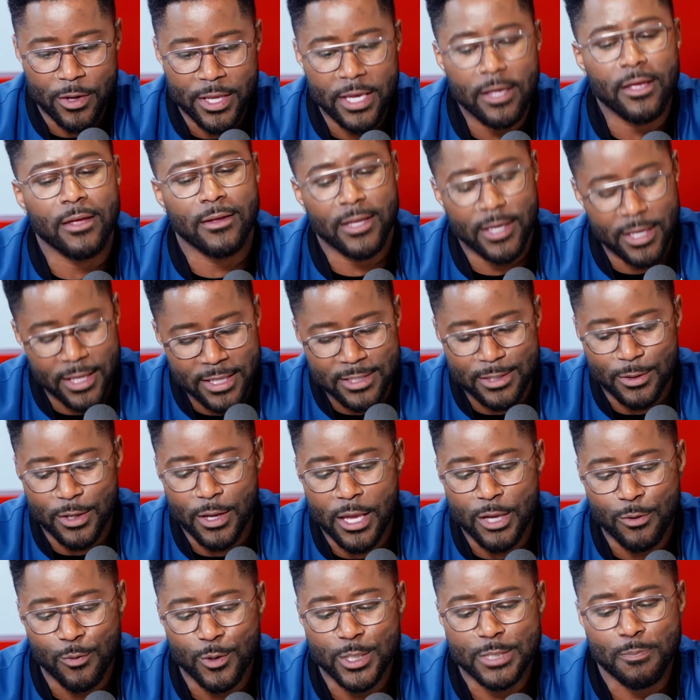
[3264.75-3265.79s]

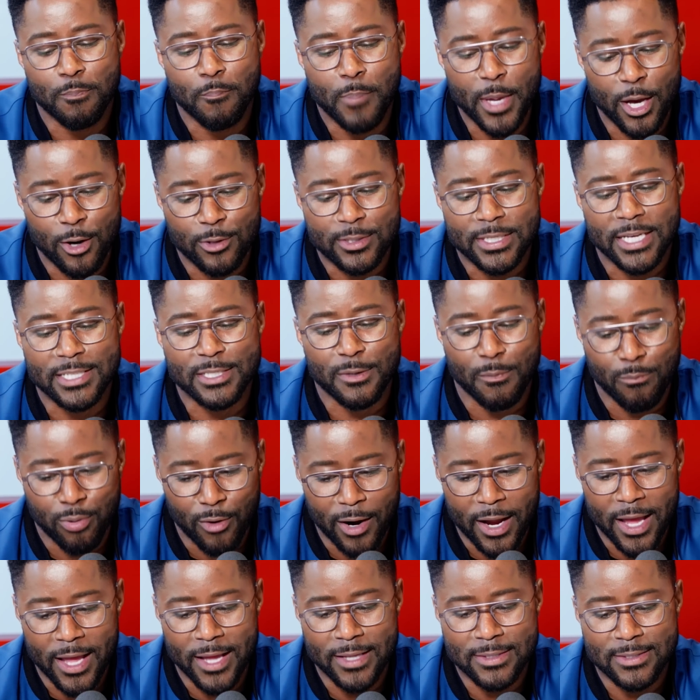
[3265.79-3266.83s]
It was built as a
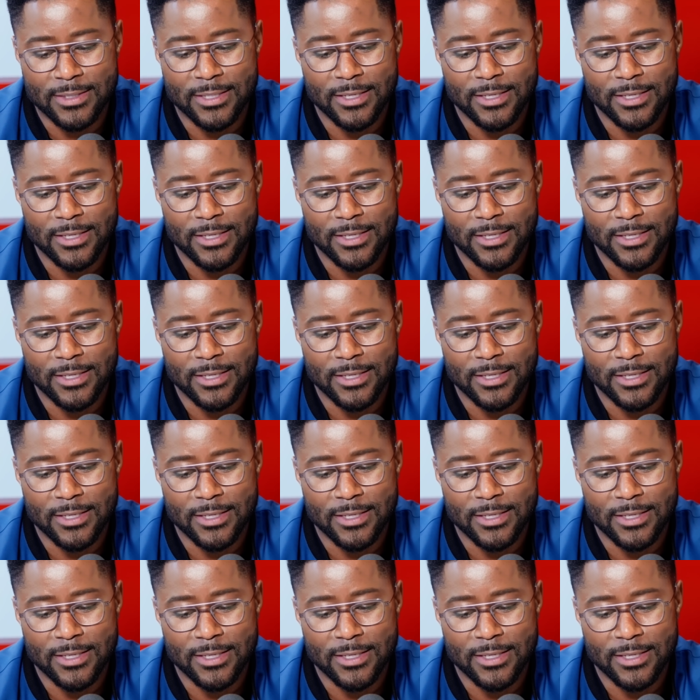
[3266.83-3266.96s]
brand